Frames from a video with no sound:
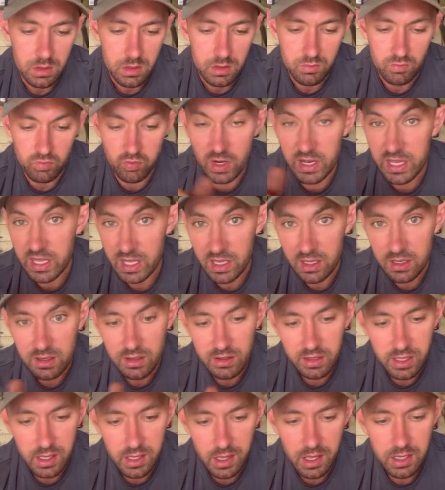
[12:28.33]
rigging,
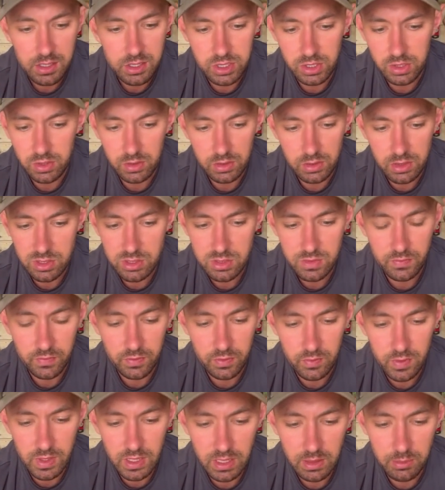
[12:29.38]
I guess you could use them for
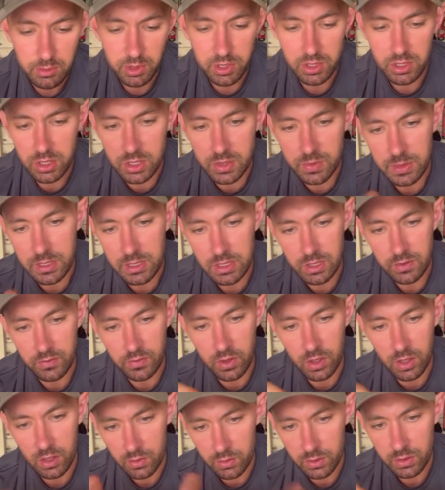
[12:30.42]
rigging, but it just means you've
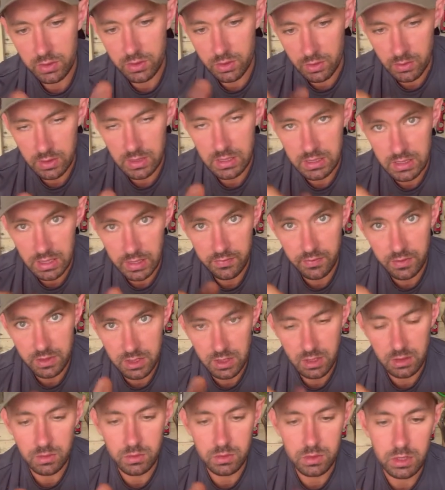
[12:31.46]
got to undo this every
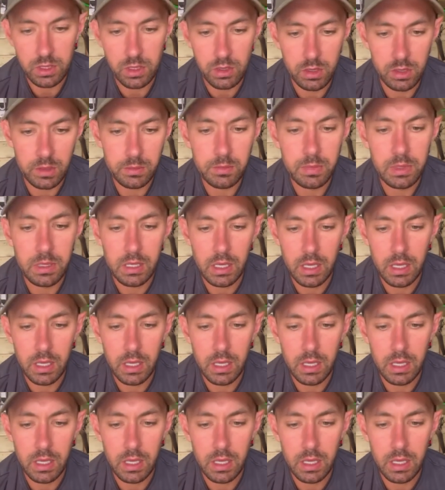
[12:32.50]
single time.